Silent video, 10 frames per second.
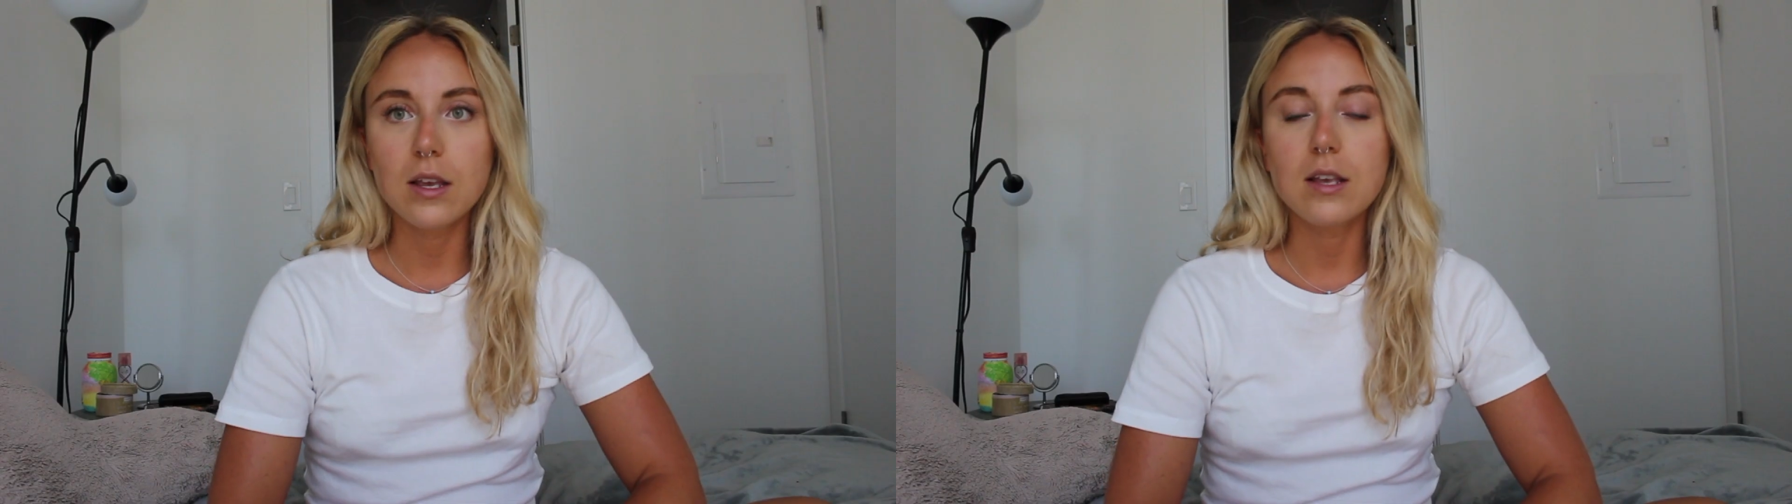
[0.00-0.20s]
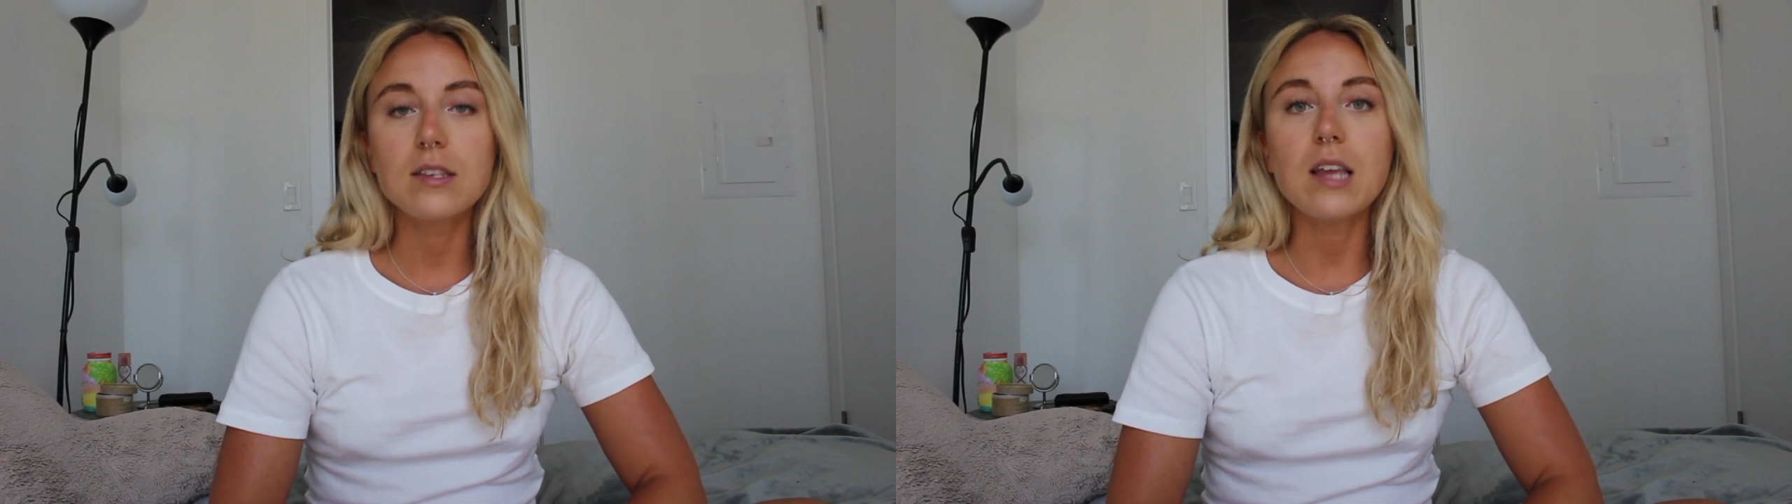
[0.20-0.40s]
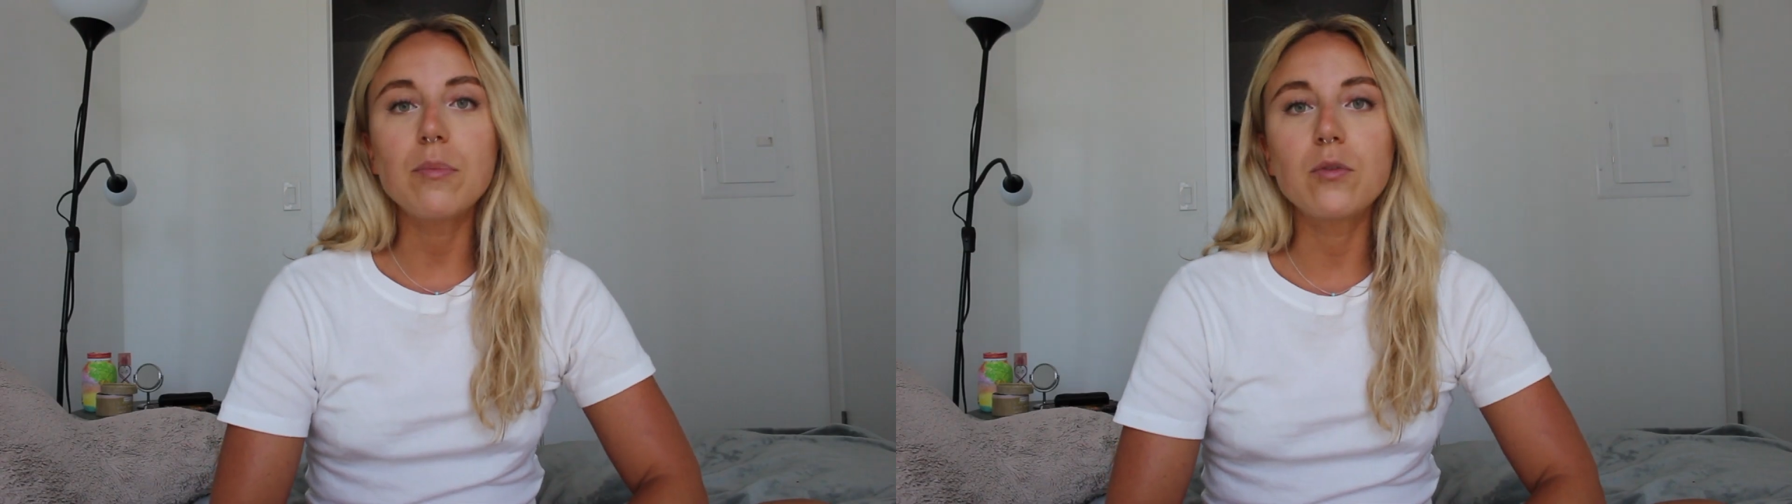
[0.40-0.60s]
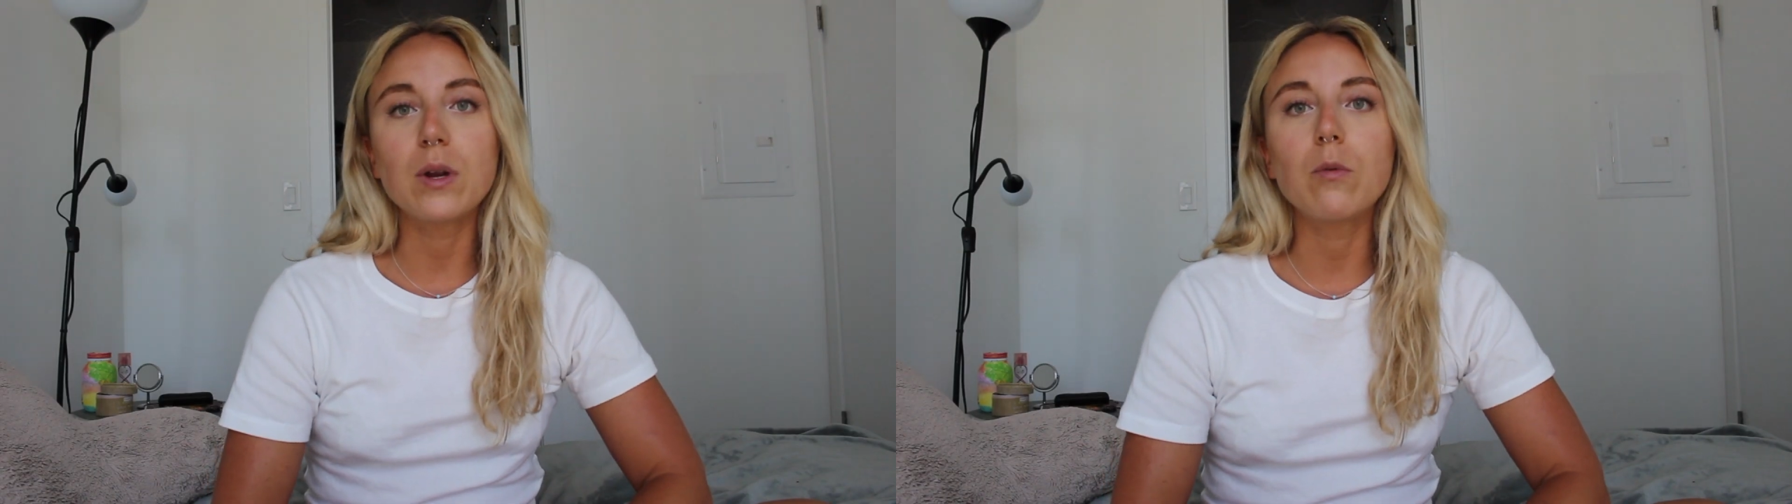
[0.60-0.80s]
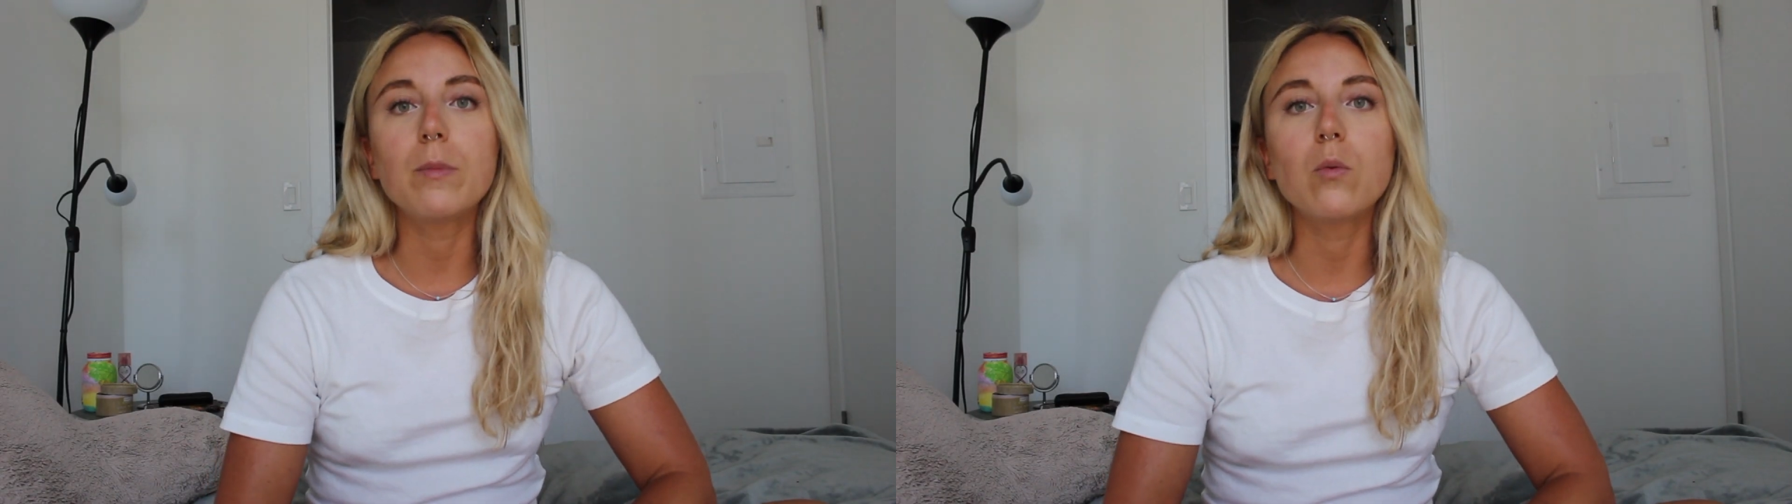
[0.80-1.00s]
Step
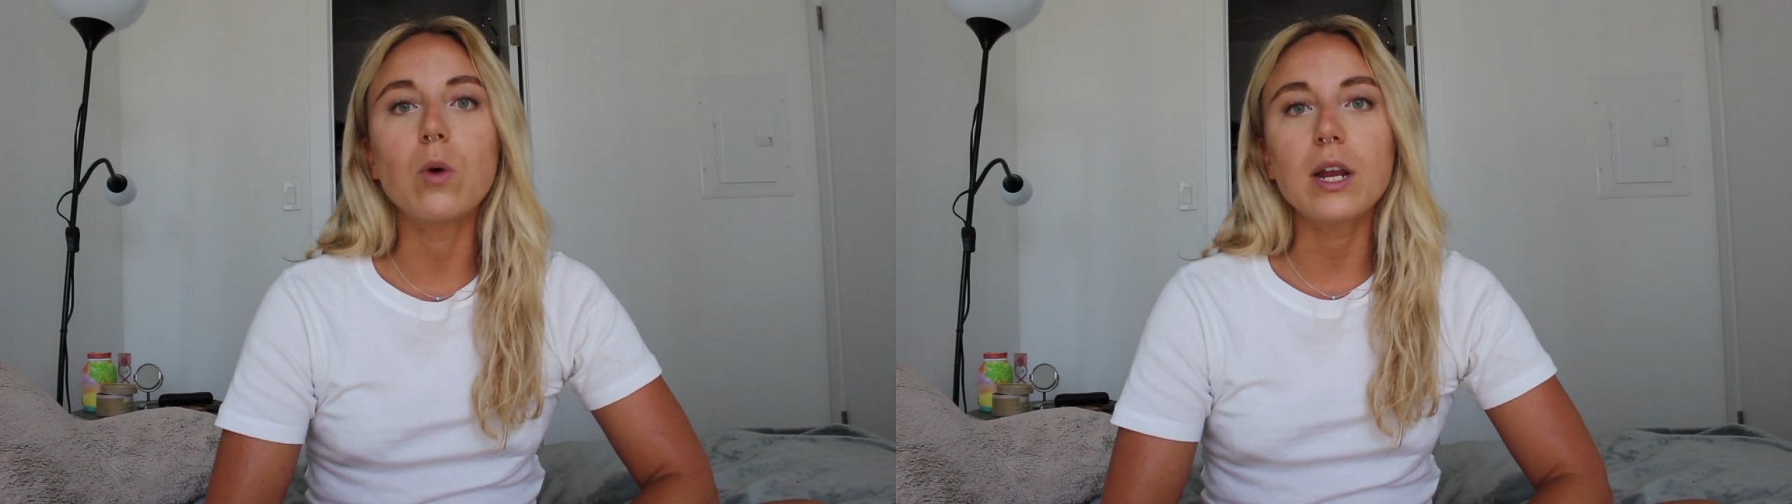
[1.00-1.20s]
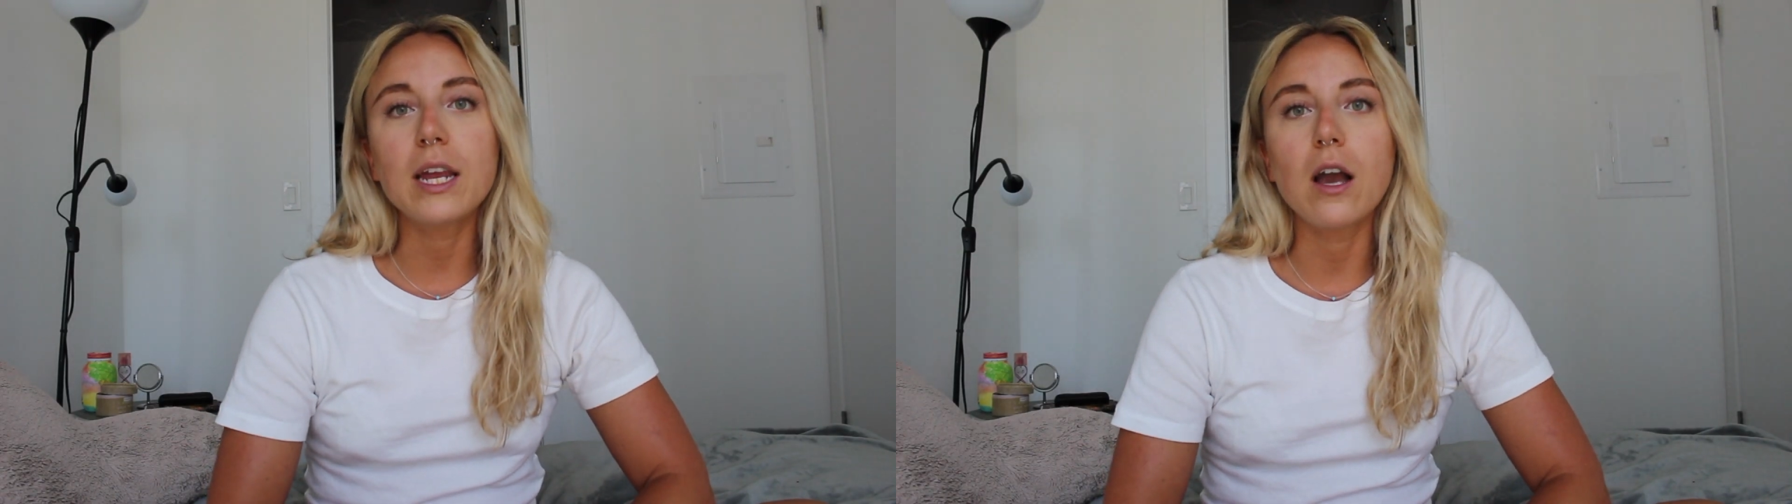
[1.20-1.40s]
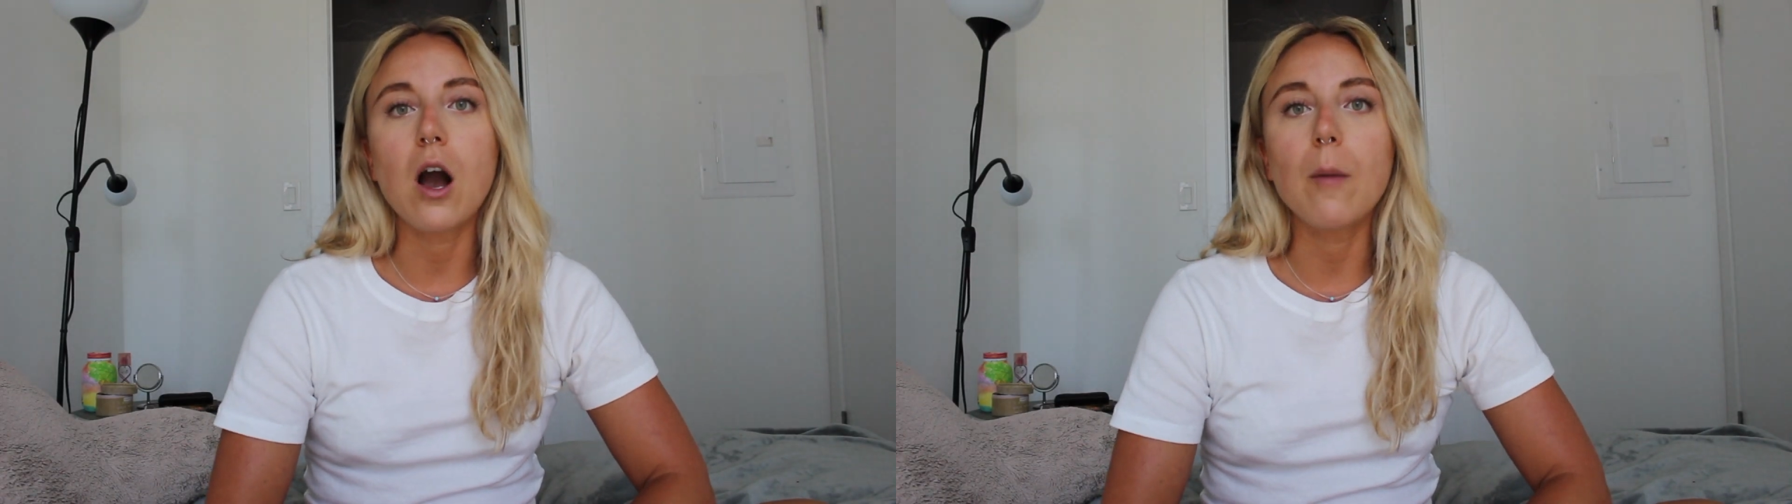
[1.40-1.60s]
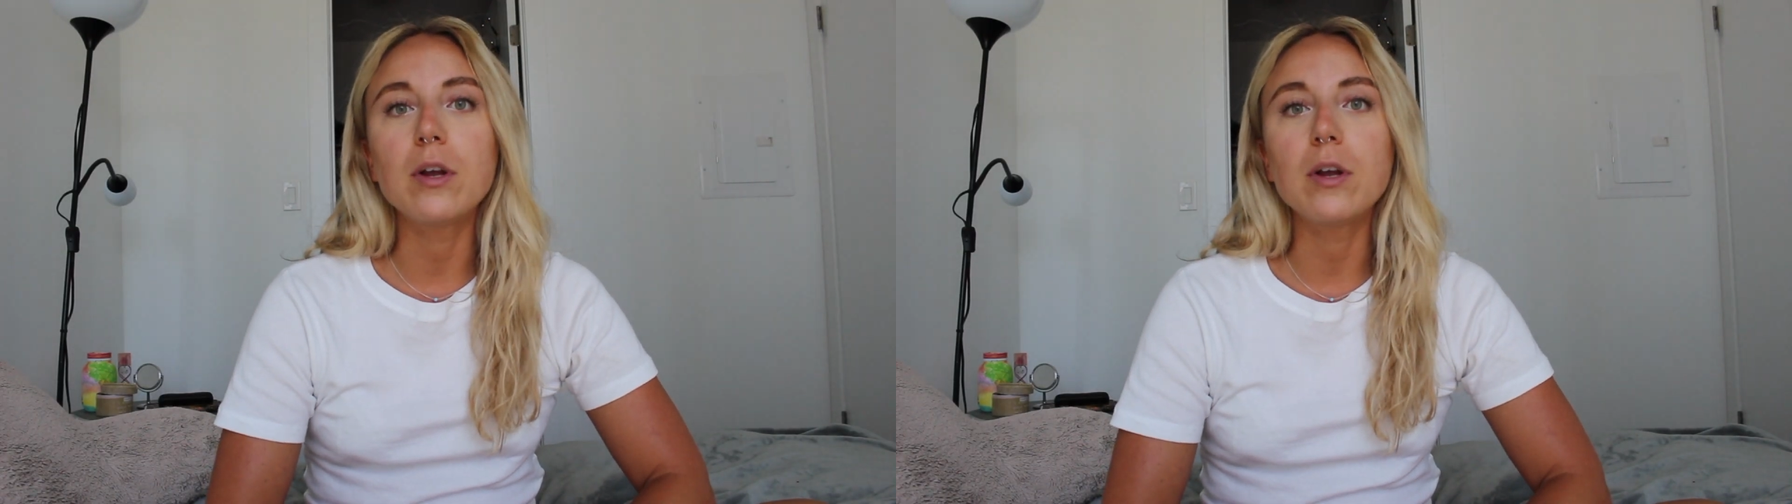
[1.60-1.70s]
three will be working out how